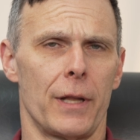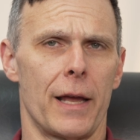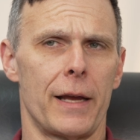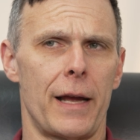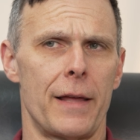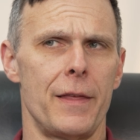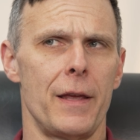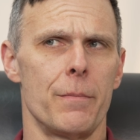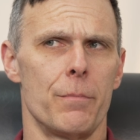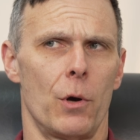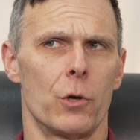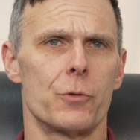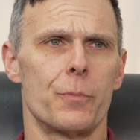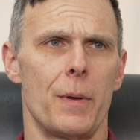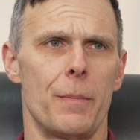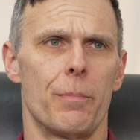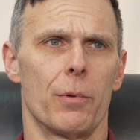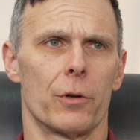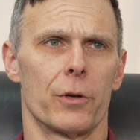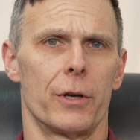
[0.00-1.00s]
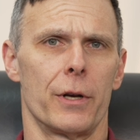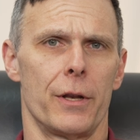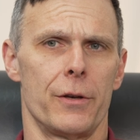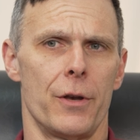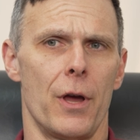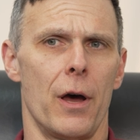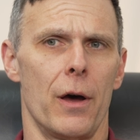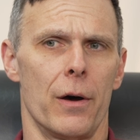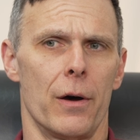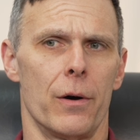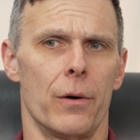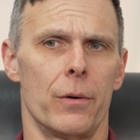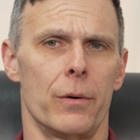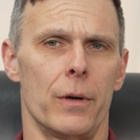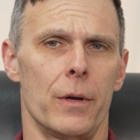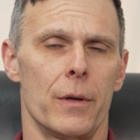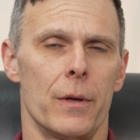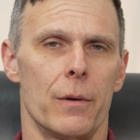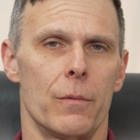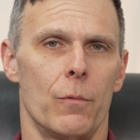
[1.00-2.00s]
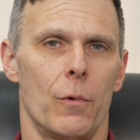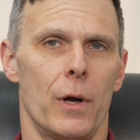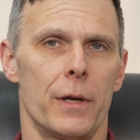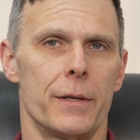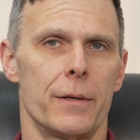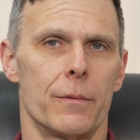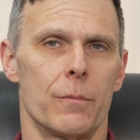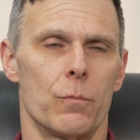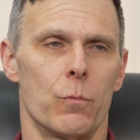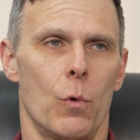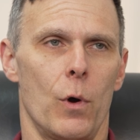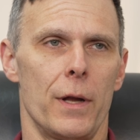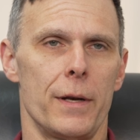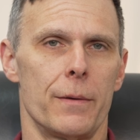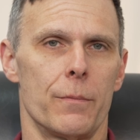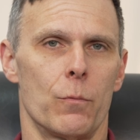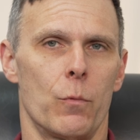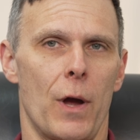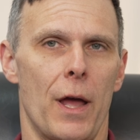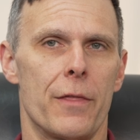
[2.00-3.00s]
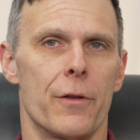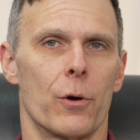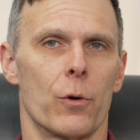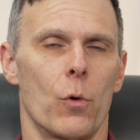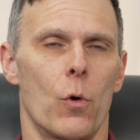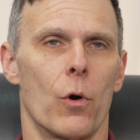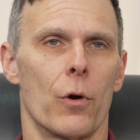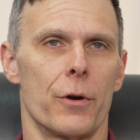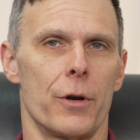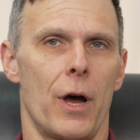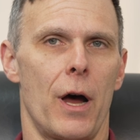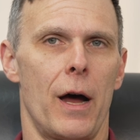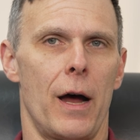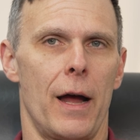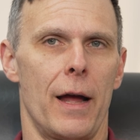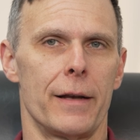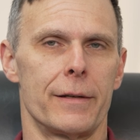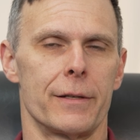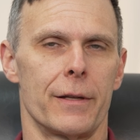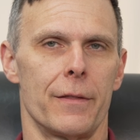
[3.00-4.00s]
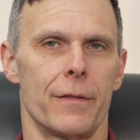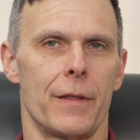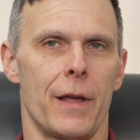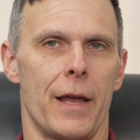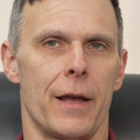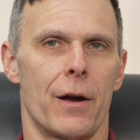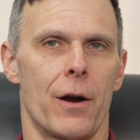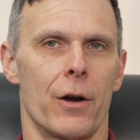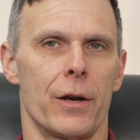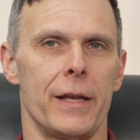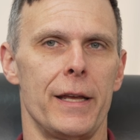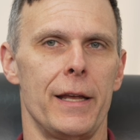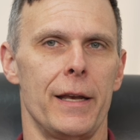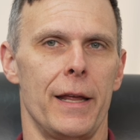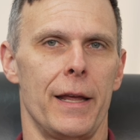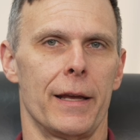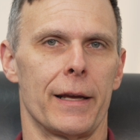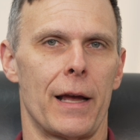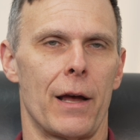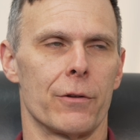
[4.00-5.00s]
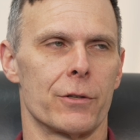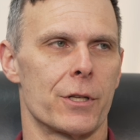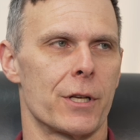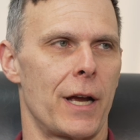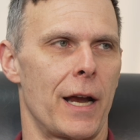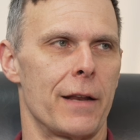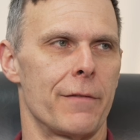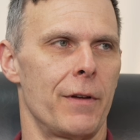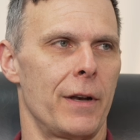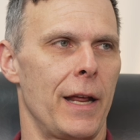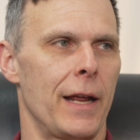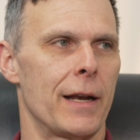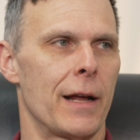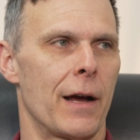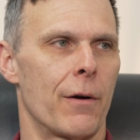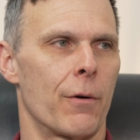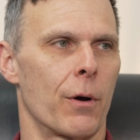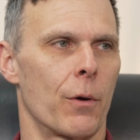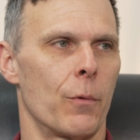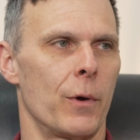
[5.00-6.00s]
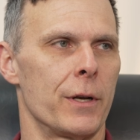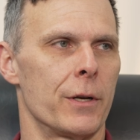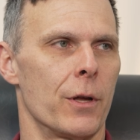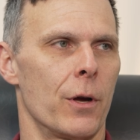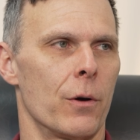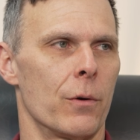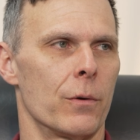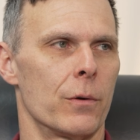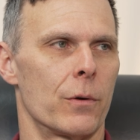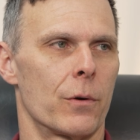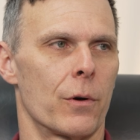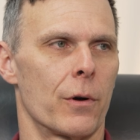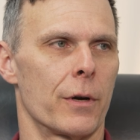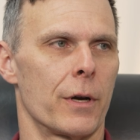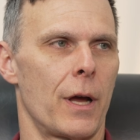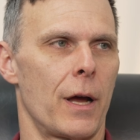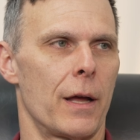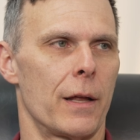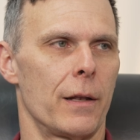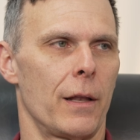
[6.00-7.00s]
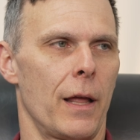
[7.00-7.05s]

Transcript: Like, I think most people are going to know whether or not they are eating outside of an 8-hour window or not.